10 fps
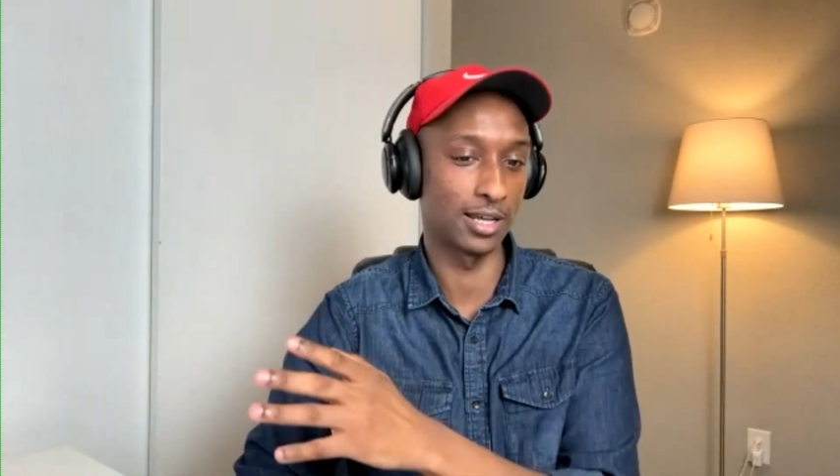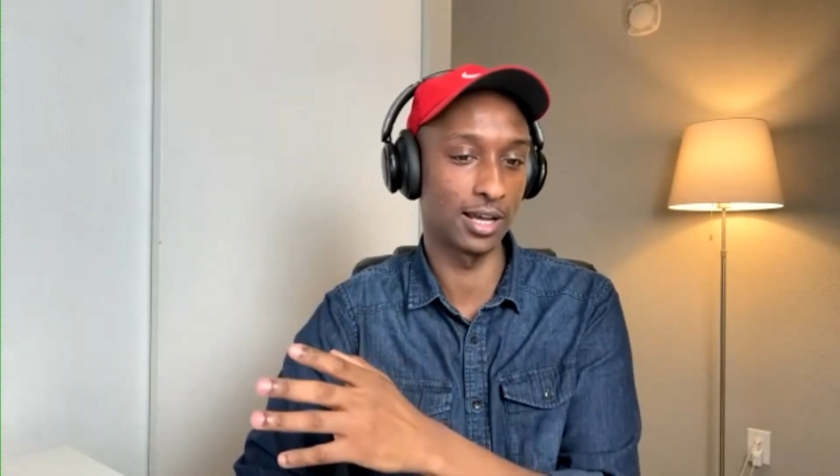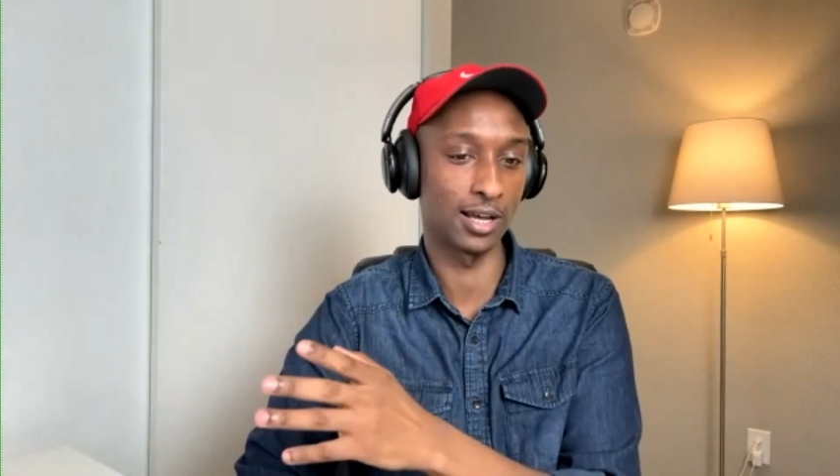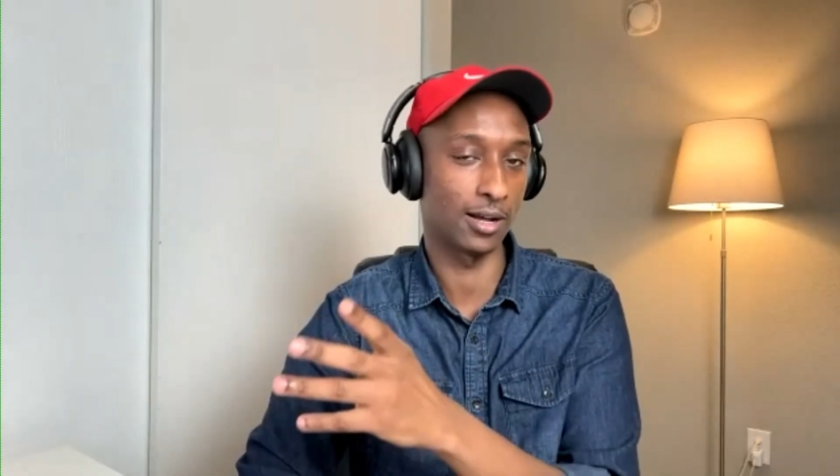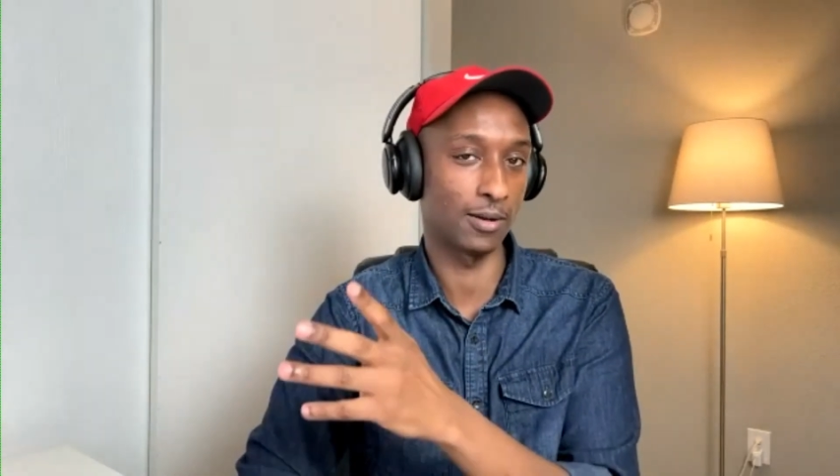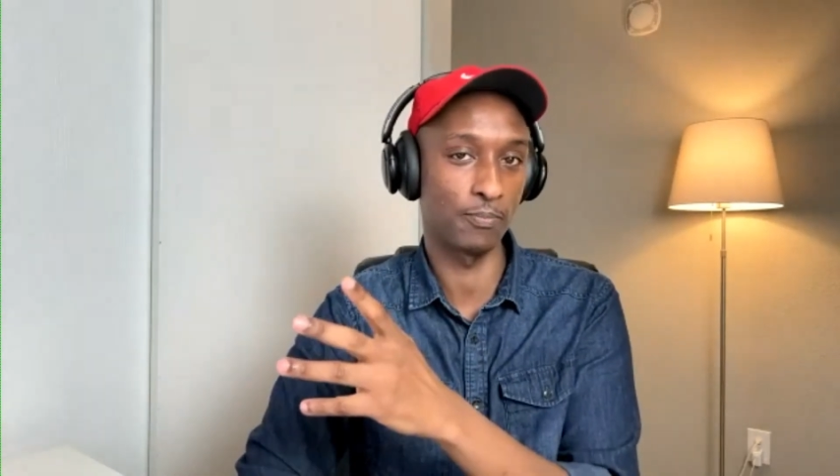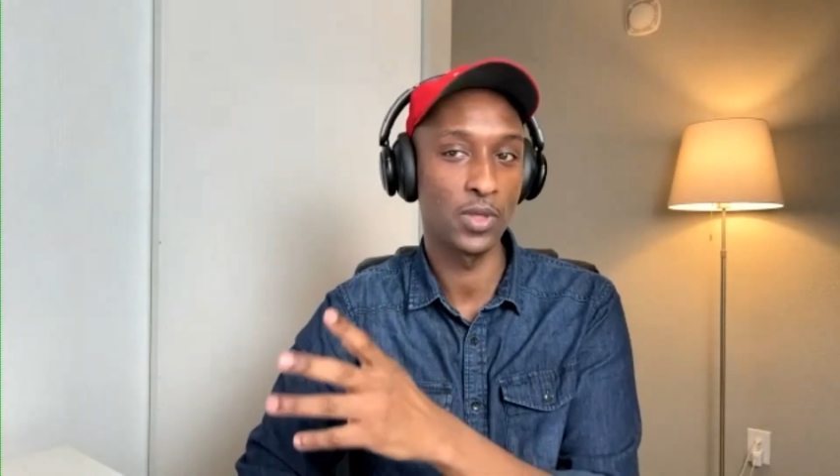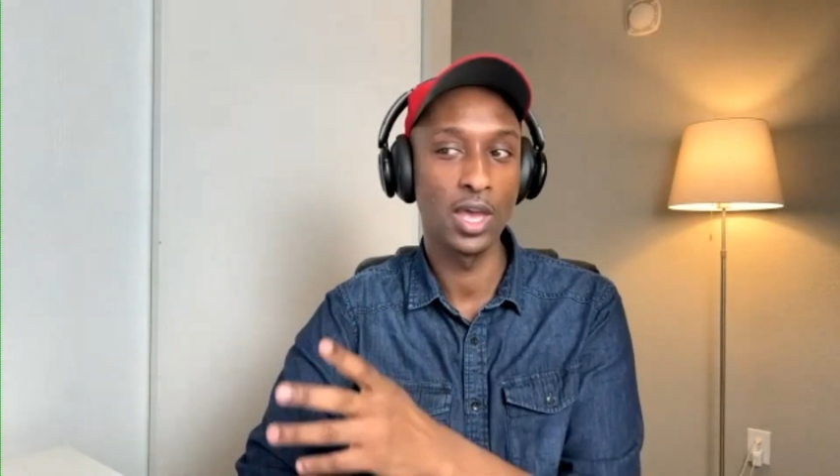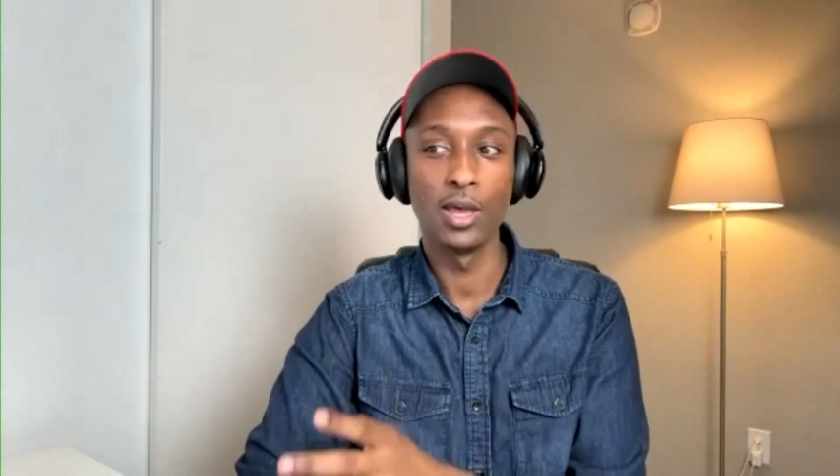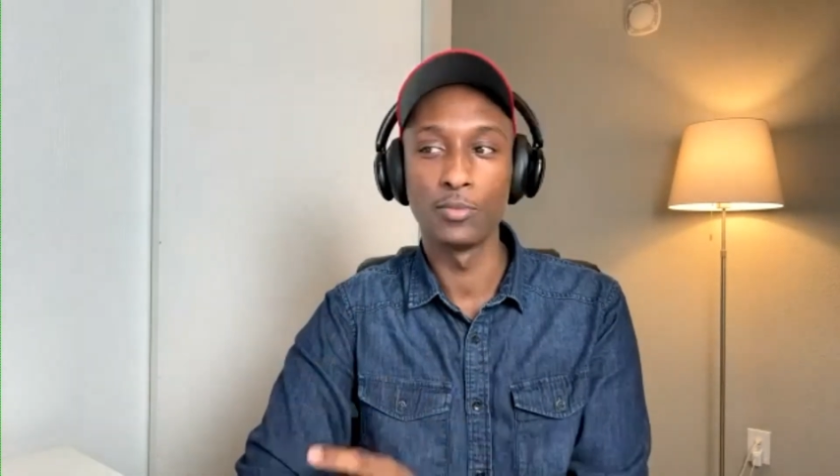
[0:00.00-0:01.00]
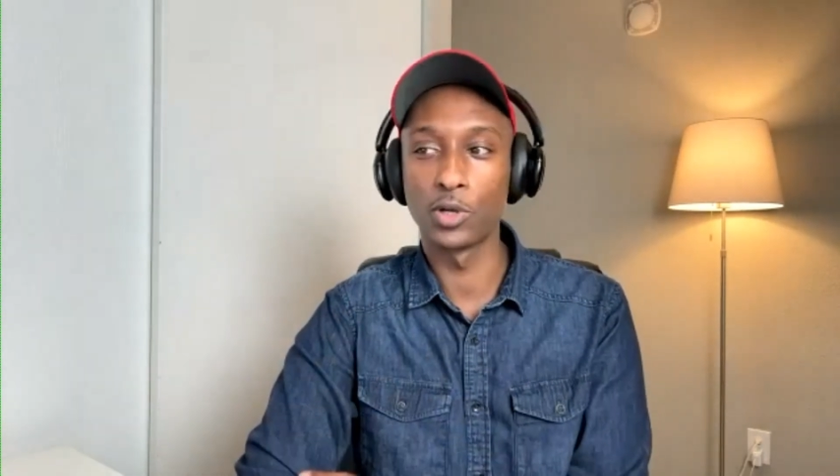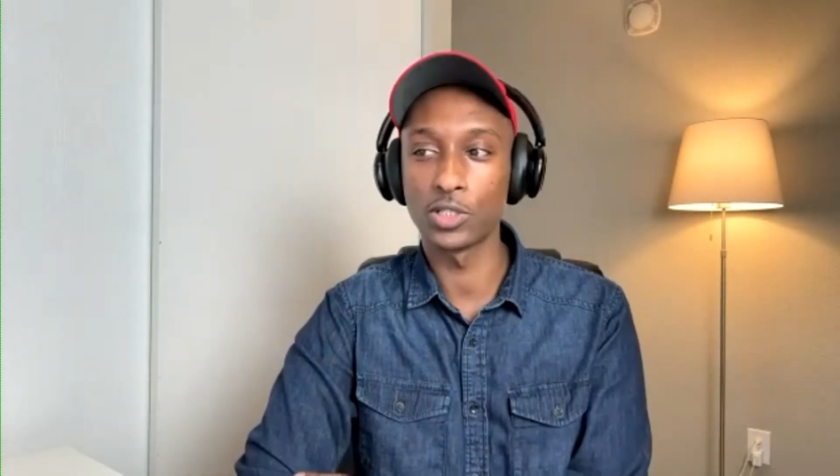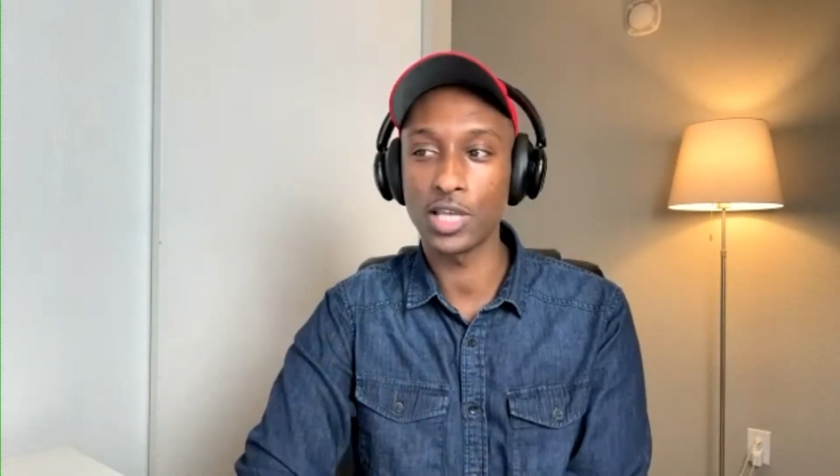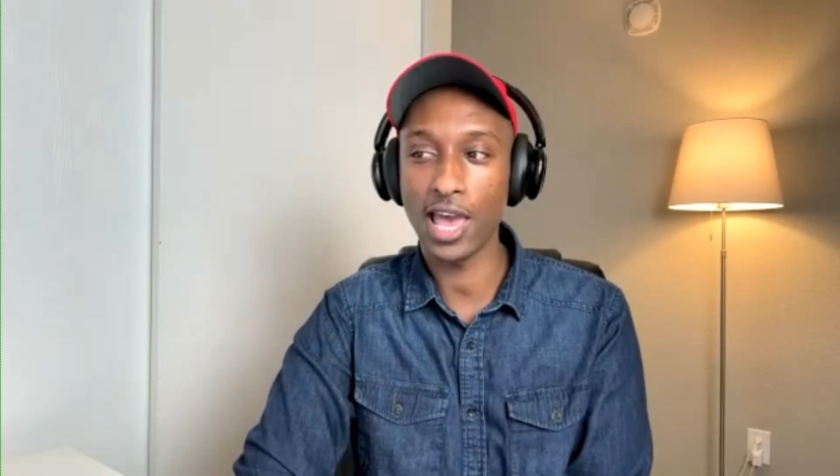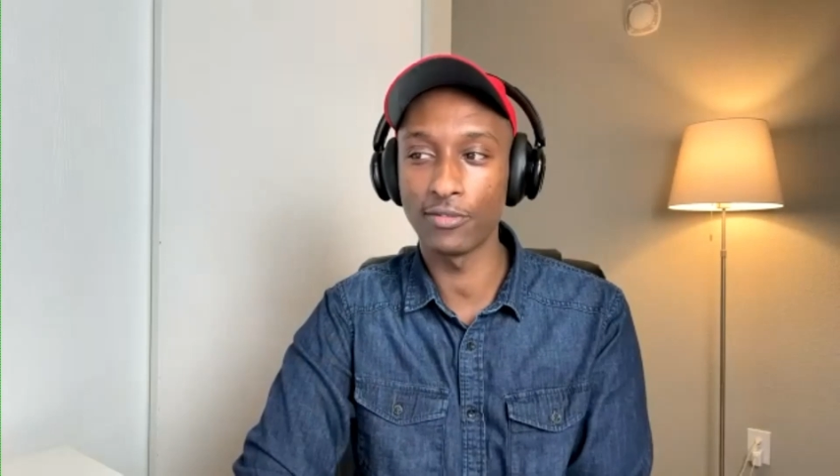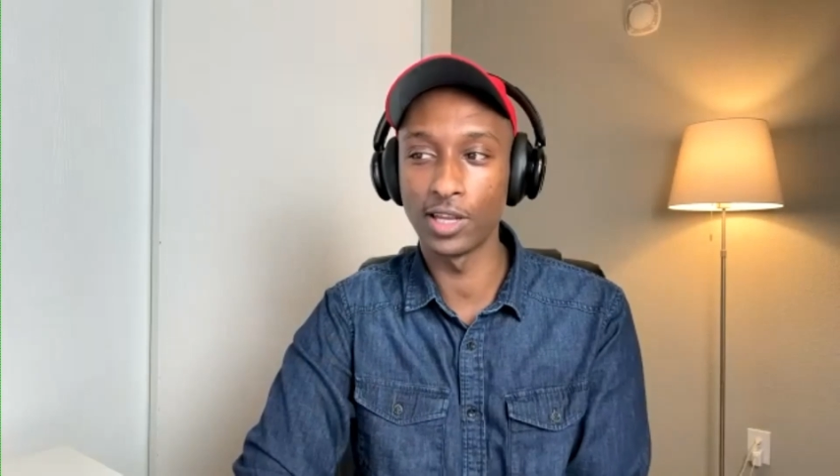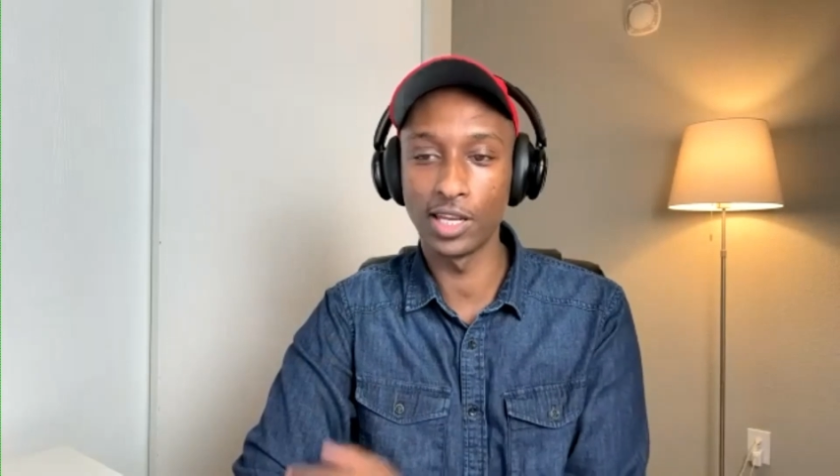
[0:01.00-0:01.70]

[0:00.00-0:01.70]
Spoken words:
because I have a